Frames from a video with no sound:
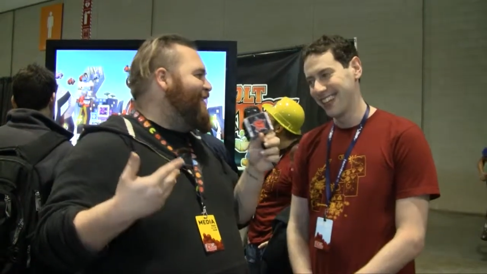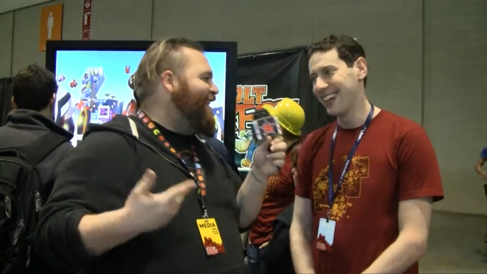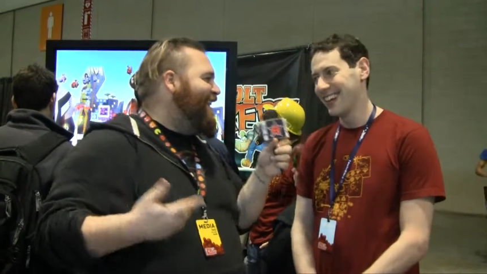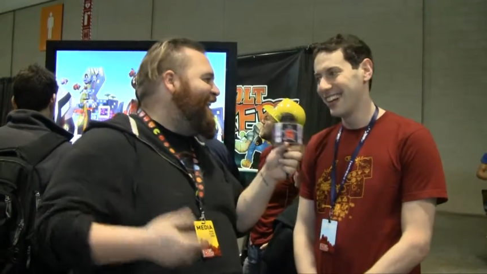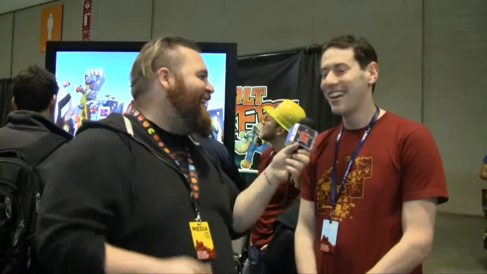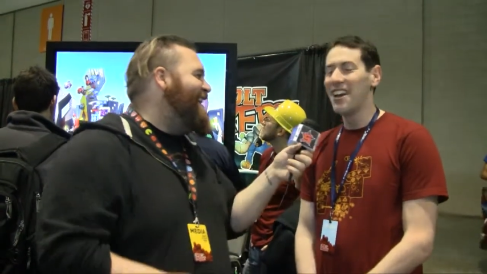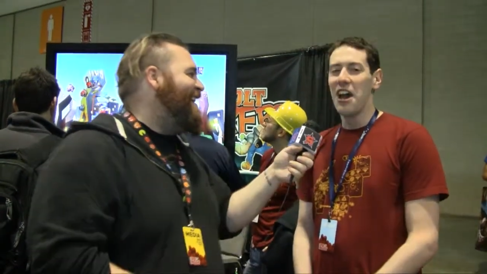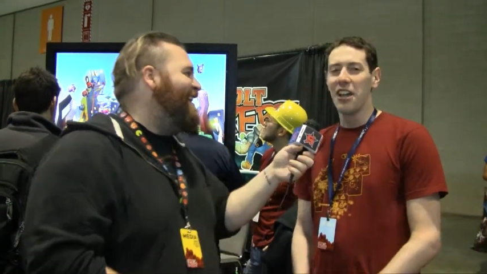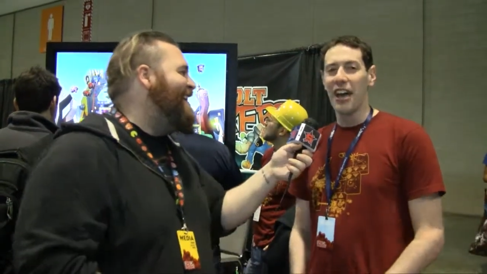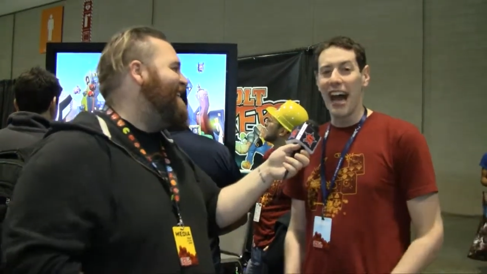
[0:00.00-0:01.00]

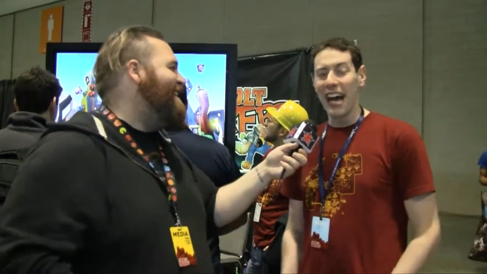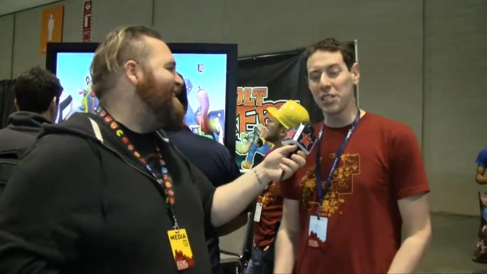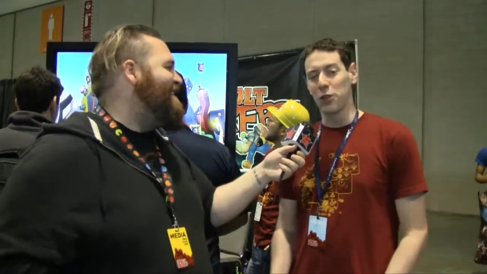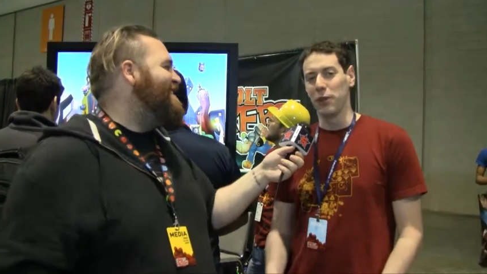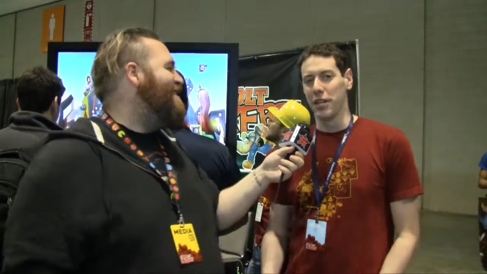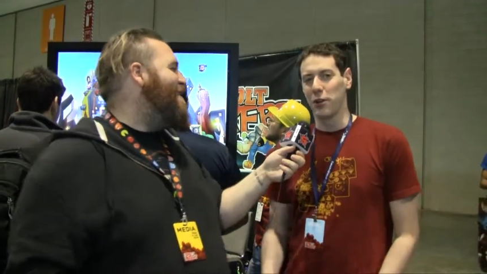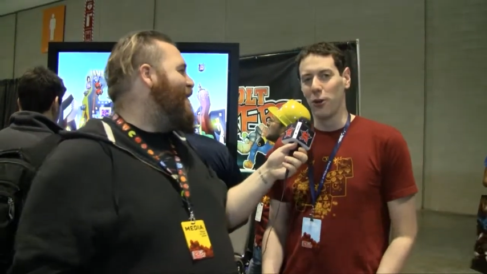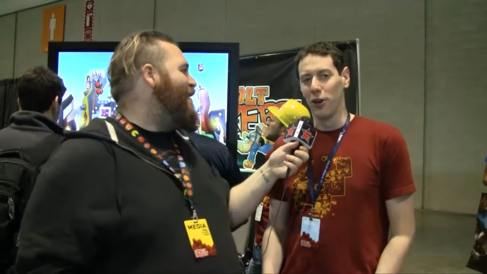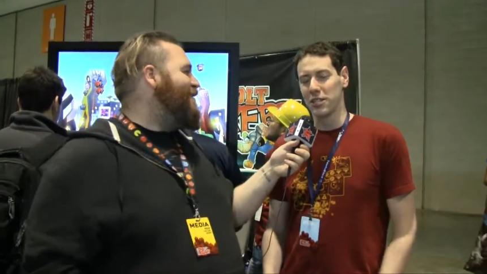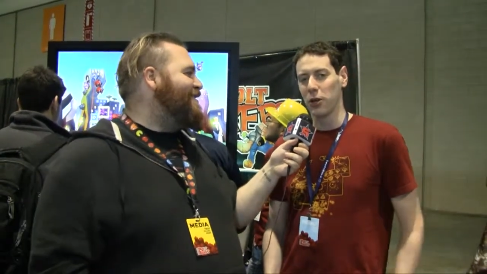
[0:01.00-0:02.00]
Speaker 1: the hats are really cool.